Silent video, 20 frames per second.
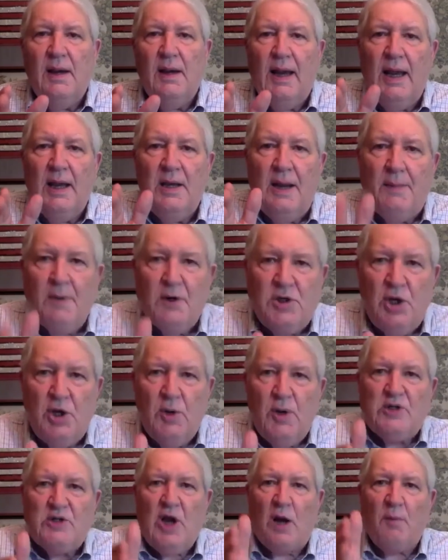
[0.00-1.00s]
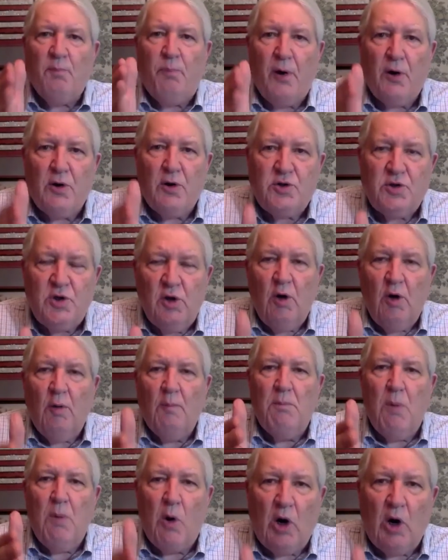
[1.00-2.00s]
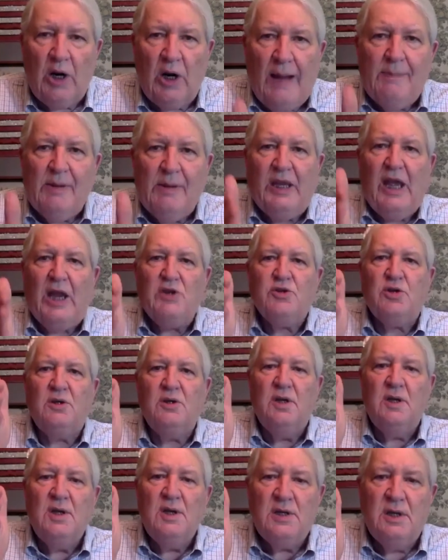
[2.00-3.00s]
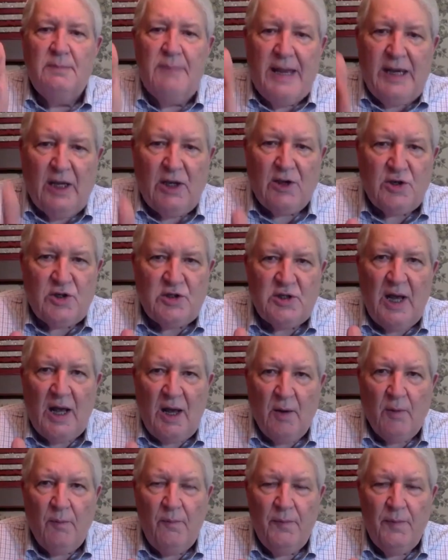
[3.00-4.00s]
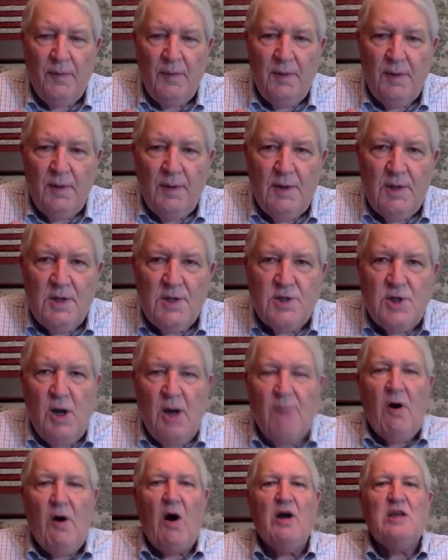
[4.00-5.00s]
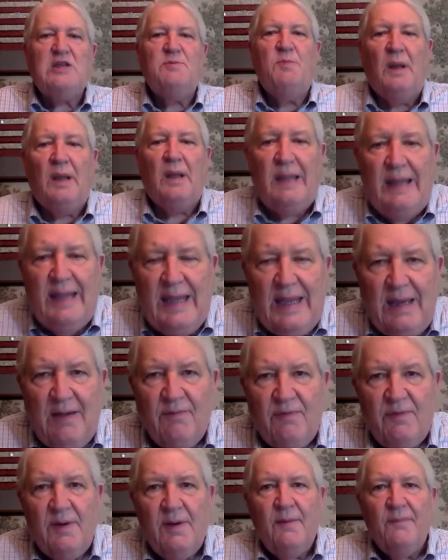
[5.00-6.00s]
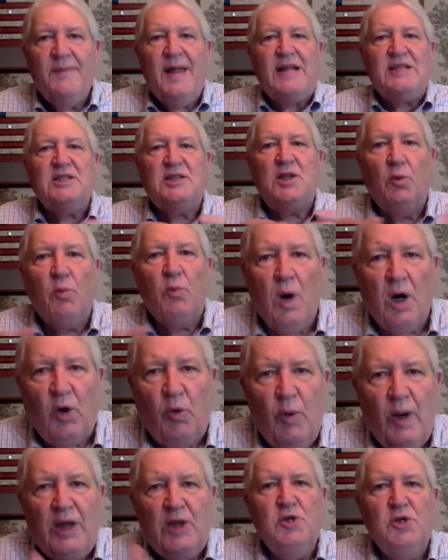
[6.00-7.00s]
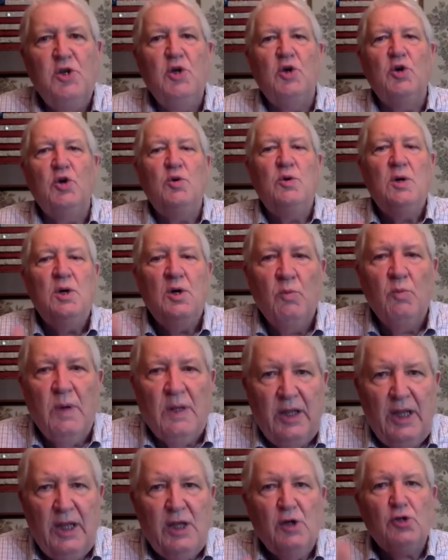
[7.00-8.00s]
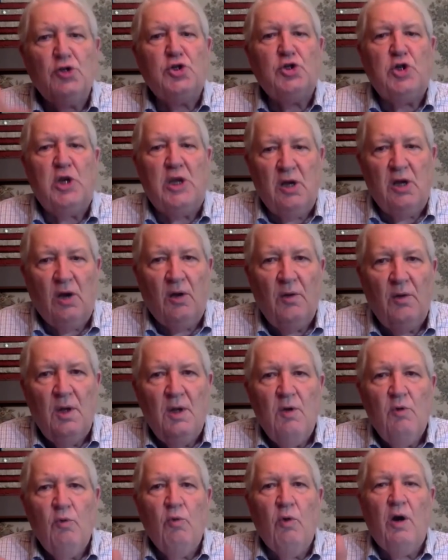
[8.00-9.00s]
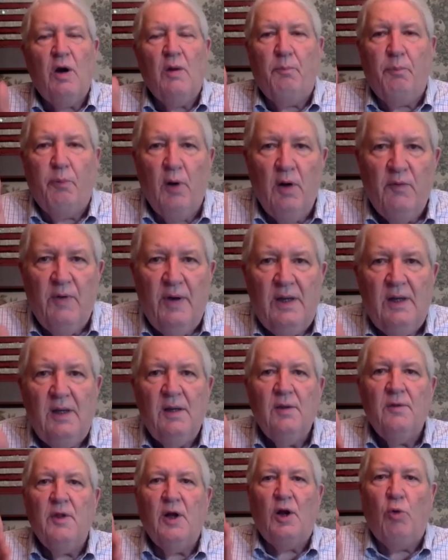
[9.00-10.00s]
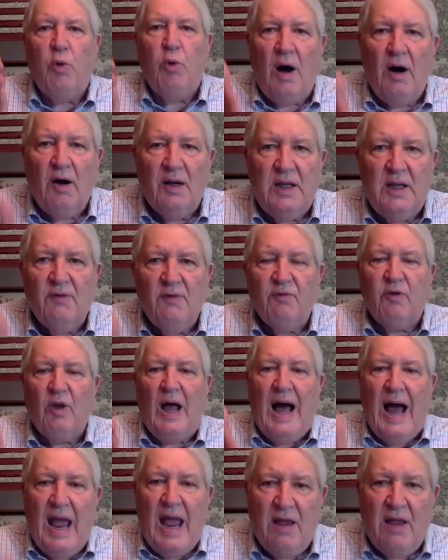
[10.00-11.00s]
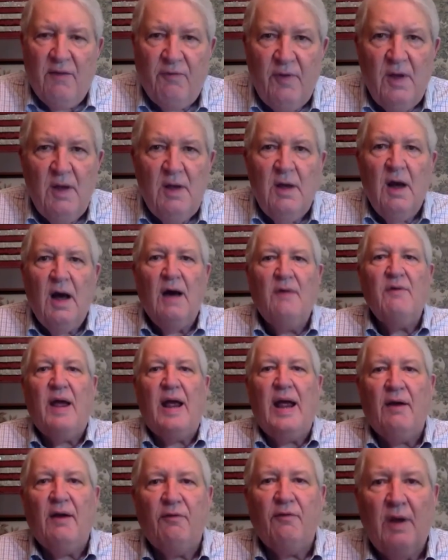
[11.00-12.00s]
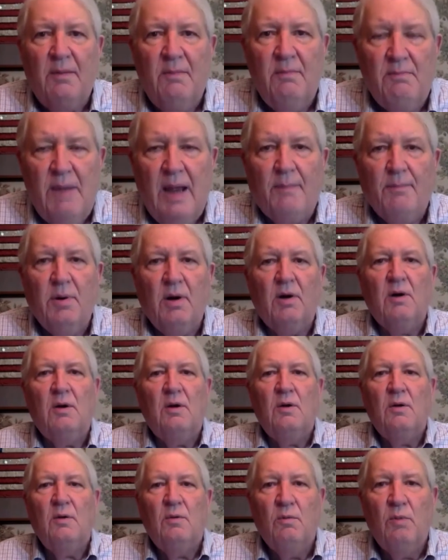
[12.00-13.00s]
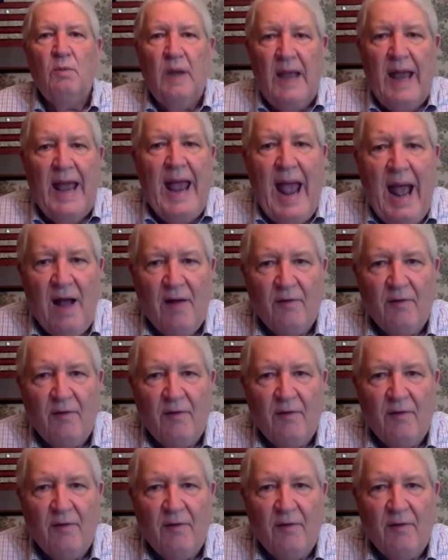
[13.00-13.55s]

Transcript: number two, it's our personal moral obligation to make it so. So I've always believed that's the work we do with Legal Shield. We're improving the quality of life of every member we have.